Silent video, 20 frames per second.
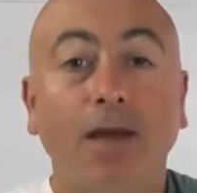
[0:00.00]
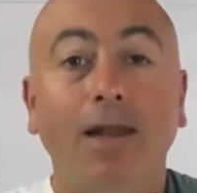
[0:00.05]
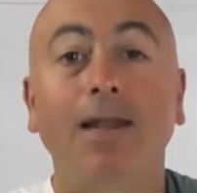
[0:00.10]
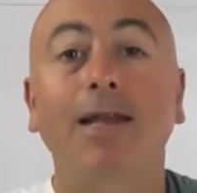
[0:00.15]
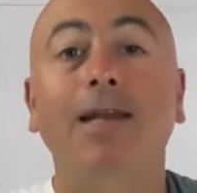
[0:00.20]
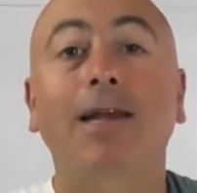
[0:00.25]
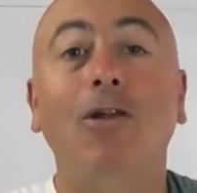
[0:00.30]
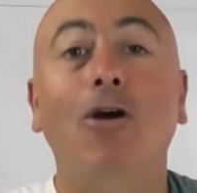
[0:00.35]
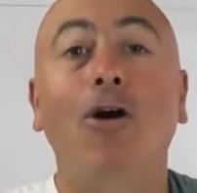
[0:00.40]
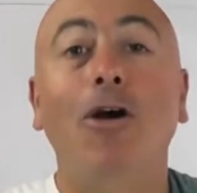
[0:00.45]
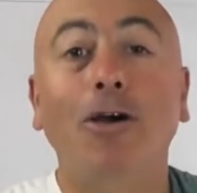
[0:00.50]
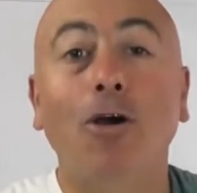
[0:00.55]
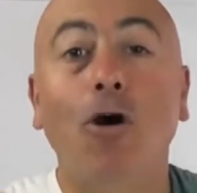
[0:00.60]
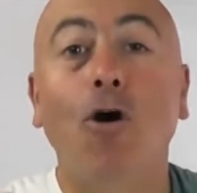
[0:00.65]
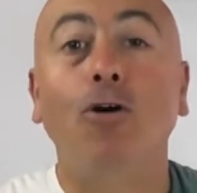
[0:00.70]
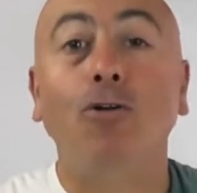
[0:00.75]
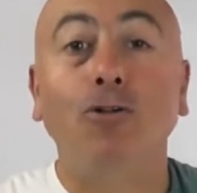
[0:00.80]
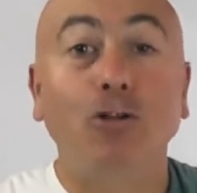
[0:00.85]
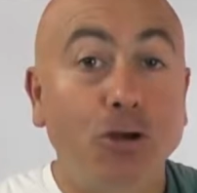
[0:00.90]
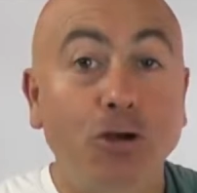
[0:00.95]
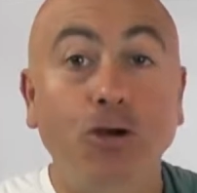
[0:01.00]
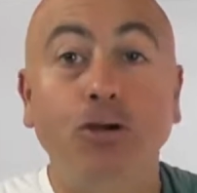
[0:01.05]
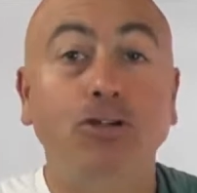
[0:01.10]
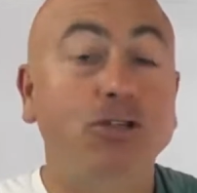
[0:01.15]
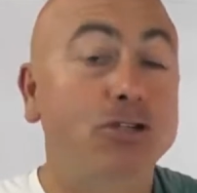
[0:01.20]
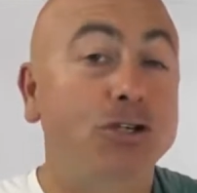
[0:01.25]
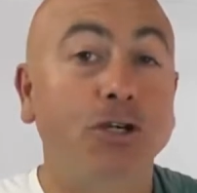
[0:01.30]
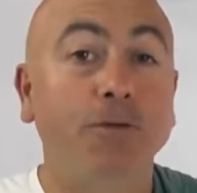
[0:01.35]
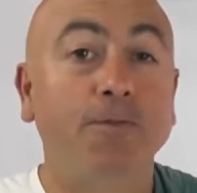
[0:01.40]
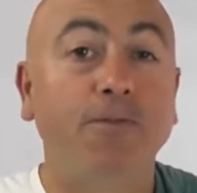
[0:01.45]
Click like on
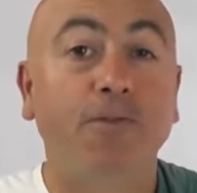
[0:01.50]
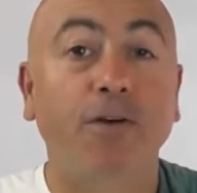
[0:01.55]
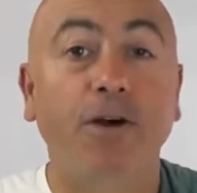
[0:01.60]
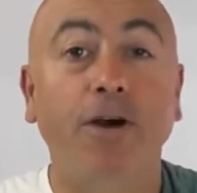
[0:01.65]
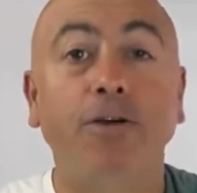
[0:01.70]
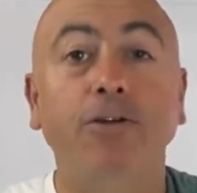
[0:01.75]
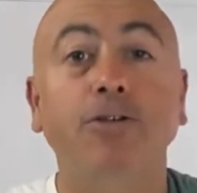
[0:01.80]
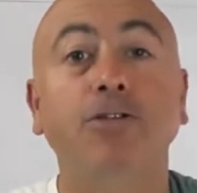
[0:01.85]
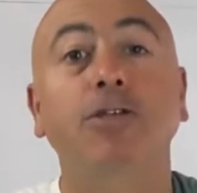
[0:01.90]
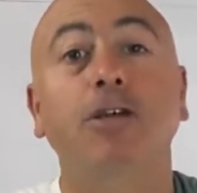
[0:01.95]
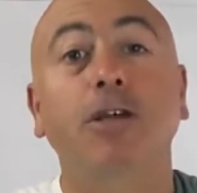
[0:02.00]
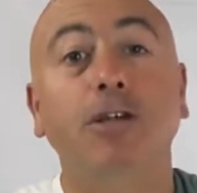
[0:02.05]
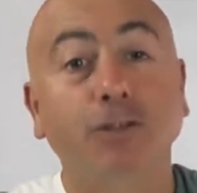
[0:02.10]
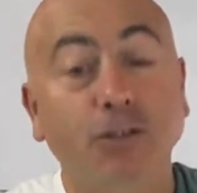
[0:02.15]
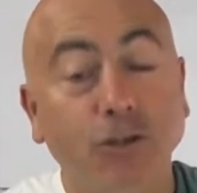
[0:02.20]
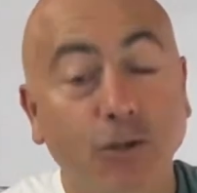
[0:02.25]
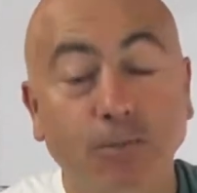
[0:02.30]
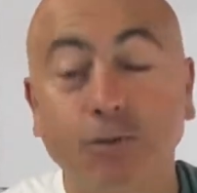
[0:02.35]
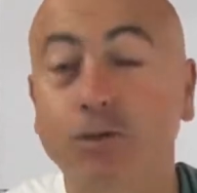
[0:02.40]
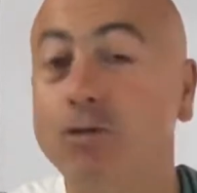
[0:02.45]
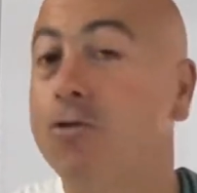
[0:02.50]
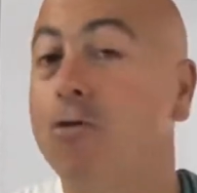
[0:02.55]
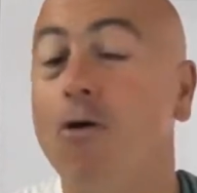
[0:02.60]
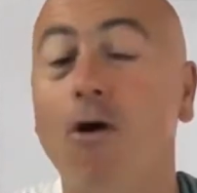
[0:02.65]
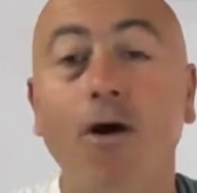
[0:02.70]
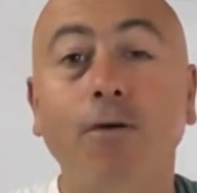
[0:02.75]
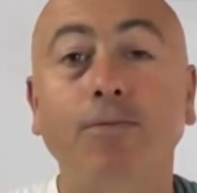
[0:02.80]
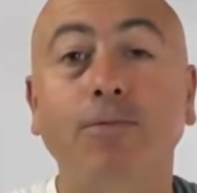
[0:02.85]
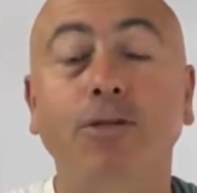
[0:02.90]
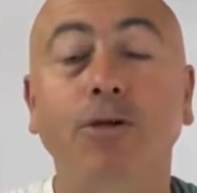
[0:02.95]
YouTube, folks.
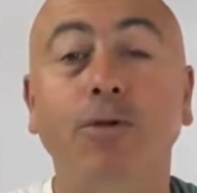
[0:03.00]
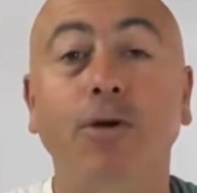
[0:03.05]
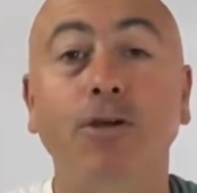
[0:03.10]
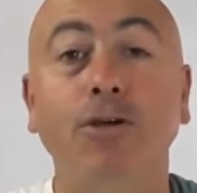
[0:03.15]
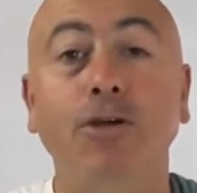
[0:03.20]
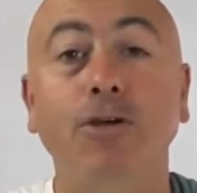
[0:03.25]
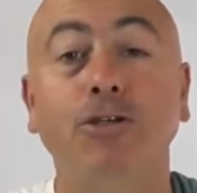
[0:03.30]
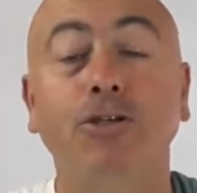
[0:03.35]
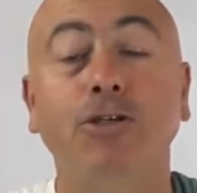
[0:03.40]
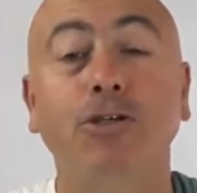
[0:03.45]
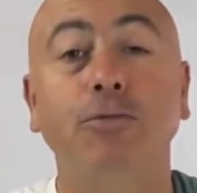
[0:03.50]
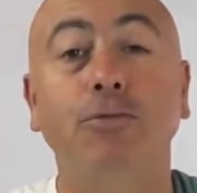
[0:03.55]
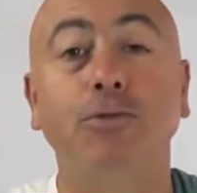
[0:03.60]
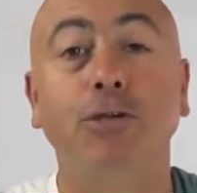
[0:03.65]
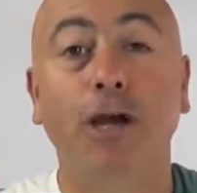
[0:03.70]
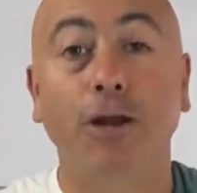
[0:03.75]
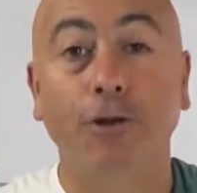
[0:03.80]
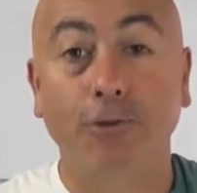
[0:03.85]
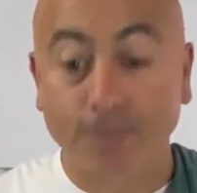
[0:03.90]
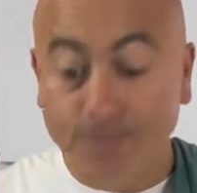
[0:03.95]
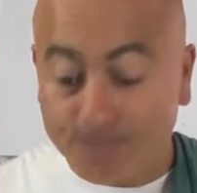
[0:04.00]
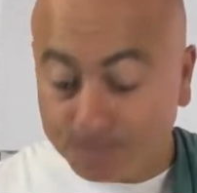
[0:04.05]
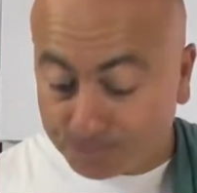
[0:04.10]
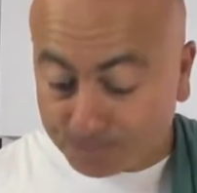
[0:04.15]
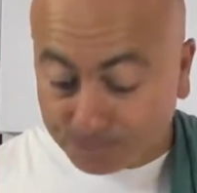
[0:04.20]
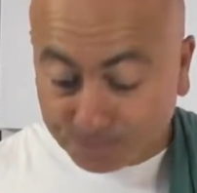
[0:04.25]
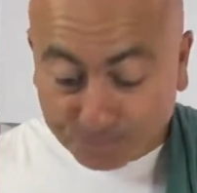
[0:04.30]
Subscribe to our YouTube channel.